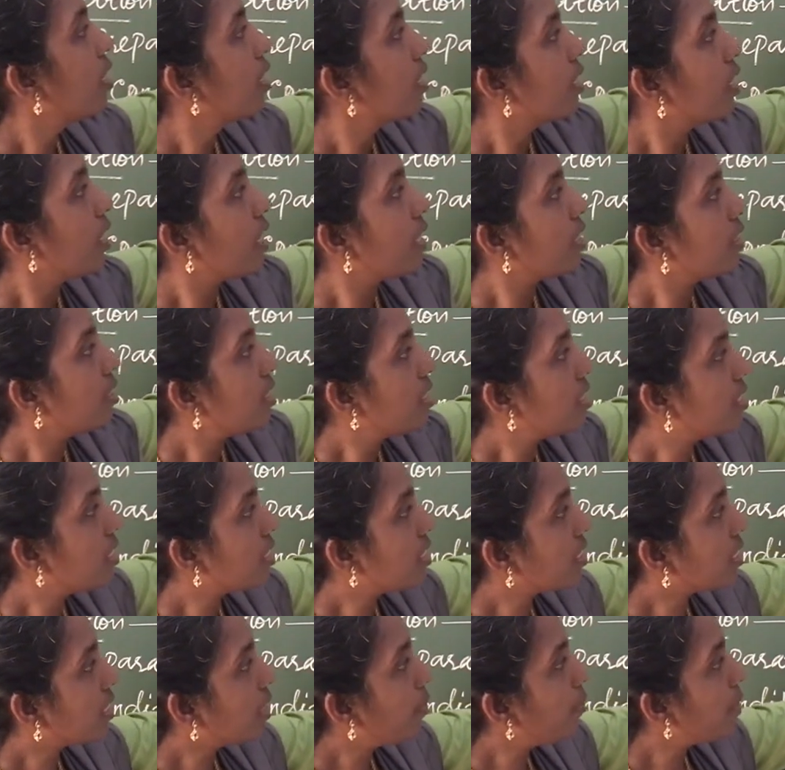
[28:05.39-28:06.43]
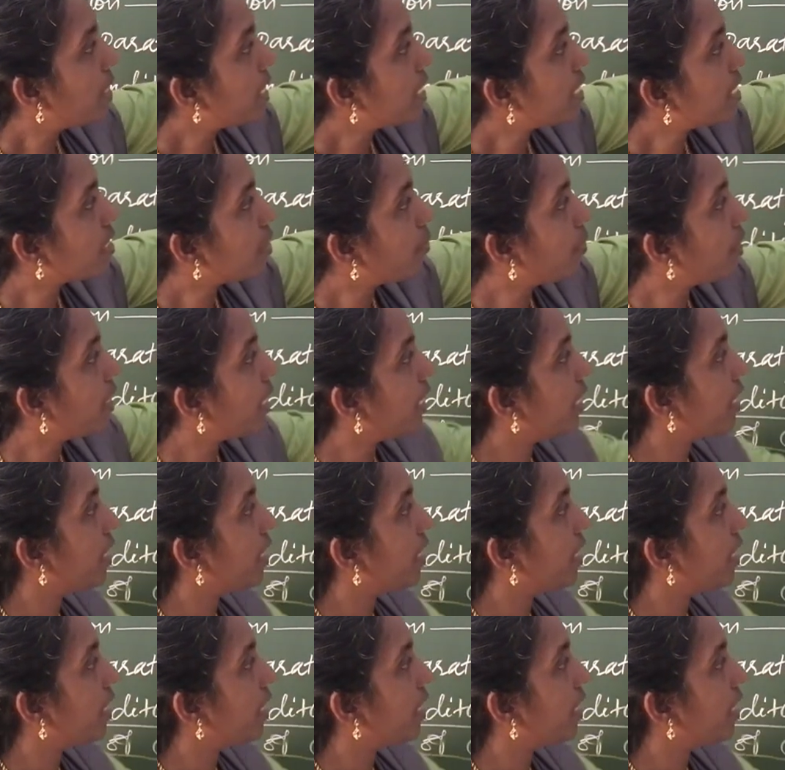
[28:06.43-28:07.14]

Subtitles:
Here this is the meristematic